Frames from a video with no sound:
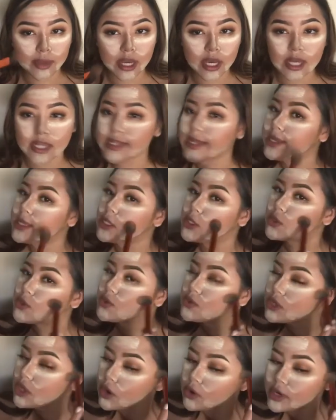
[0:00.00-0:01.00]
because I do
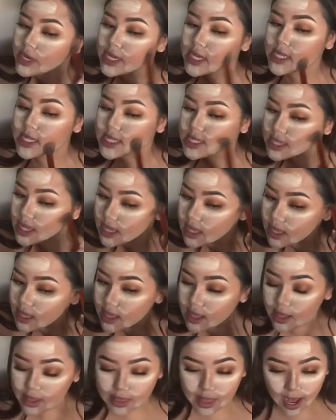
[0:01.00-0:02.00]
notice
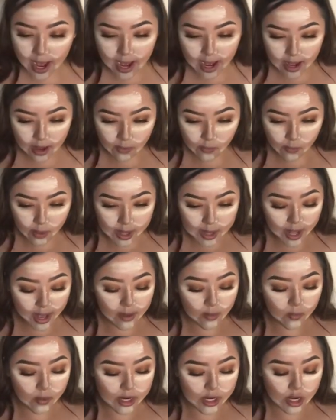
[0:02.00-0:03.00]
that when
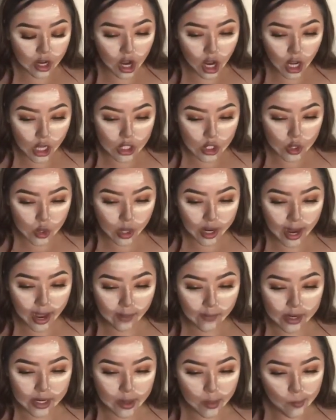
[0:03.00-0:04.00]
I would contour,
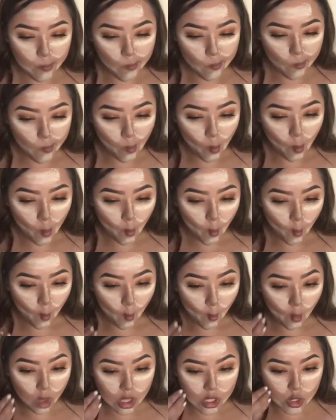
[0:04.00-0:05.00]
I would
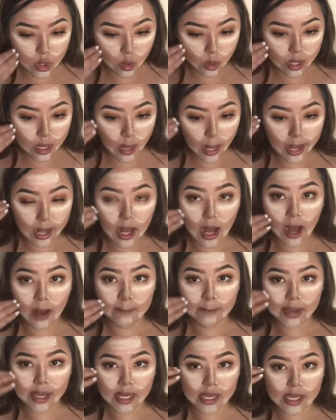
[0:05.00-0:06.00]
do it like
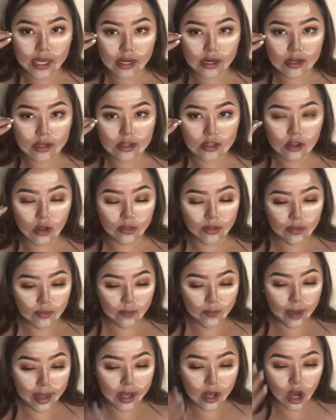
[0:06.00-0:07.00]
up here, so
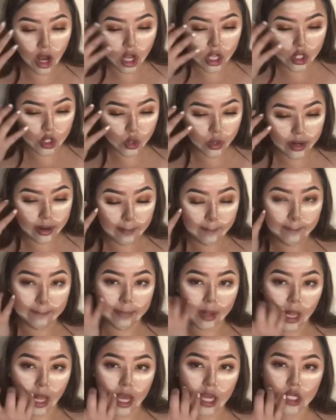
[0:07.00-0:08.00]
my contour and
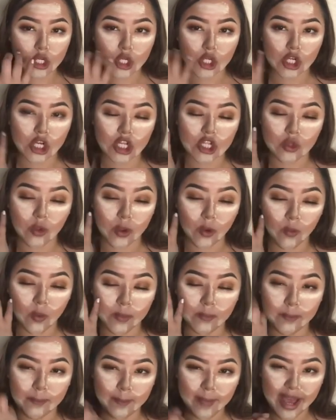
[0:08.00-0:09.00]
blush just like
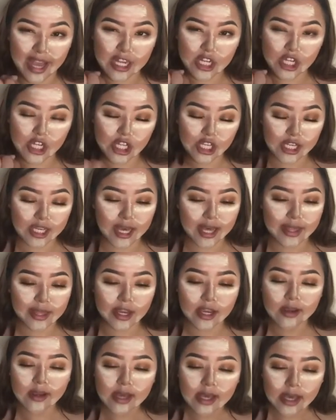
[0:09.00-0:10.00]
would mesh
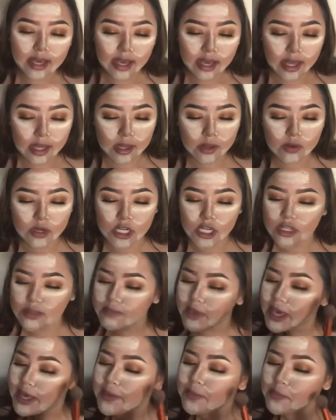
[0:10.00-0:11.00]
together, and it would just
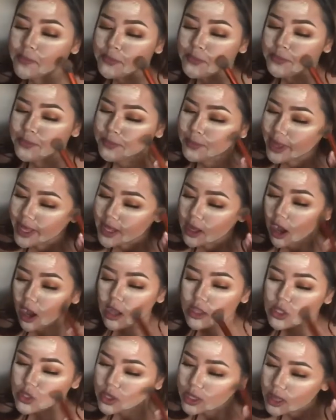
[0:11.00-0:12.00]
make my
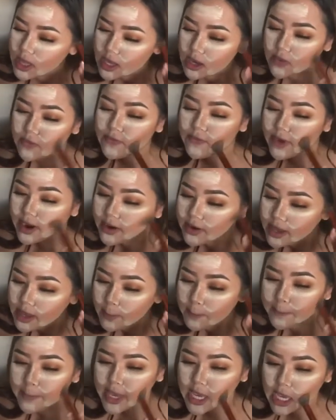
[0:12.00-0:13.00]
contour look
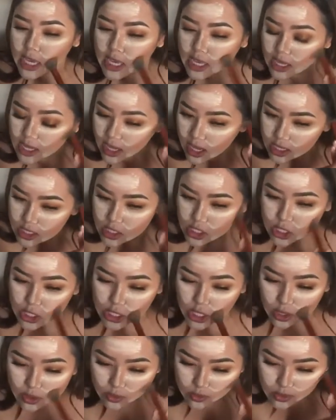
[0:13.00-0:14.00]
very pink
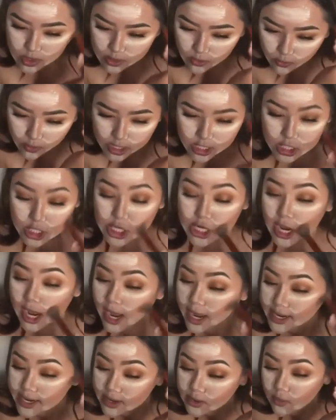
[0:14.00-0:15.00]
undertoned, which
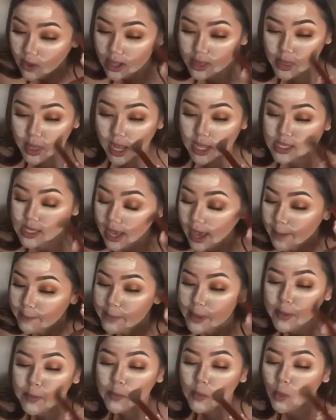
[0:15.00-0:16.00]
I didn't want that to
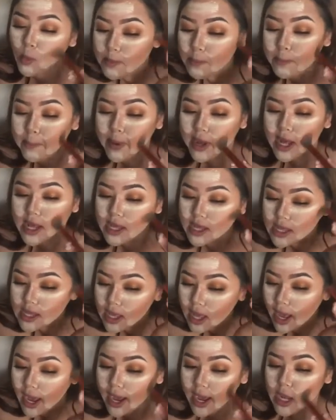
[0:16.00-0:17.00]
happen. But
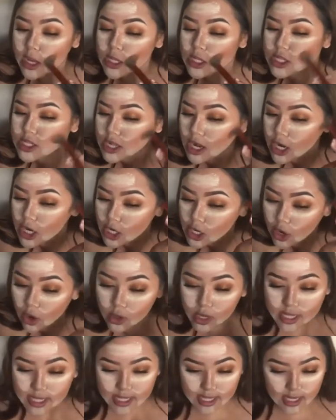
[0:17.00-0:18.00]
I started
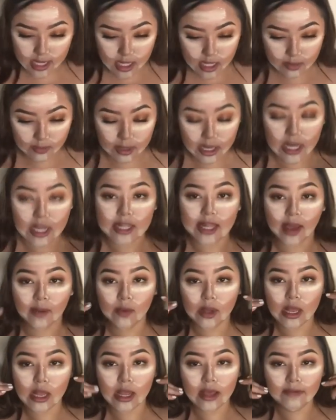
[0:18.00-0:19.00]
noticing it because I
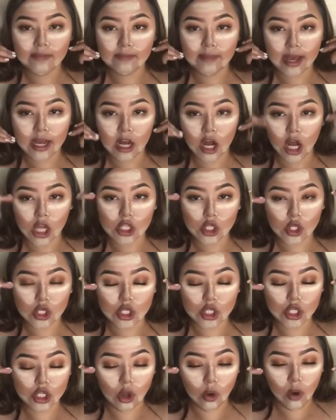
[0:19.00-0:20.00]
would lift my contour
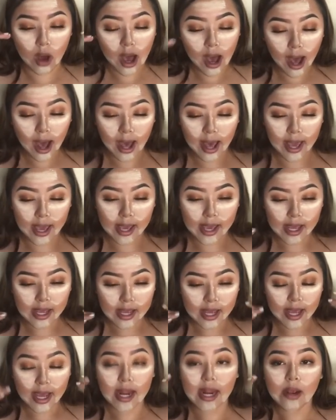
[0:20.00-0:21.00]
so high,
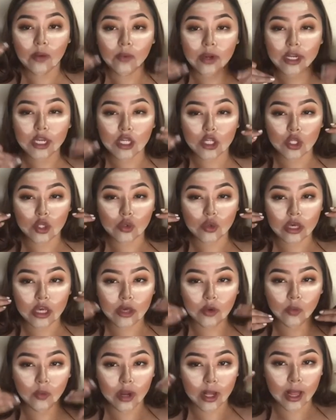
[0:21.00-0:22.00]
and I wouldn't do
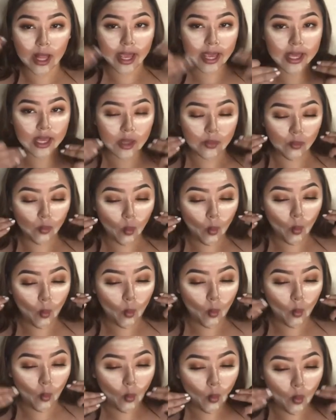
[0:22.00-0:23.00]
it where like
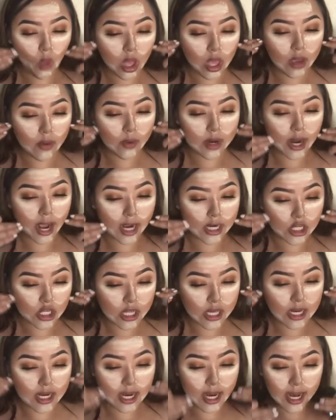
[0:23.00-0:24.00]
it would
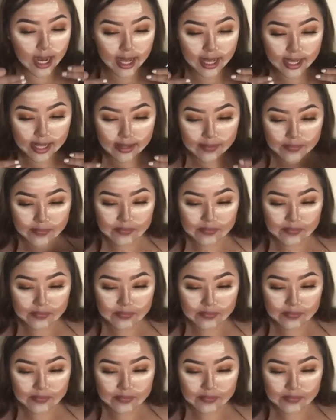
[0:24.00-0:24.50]
actually cut.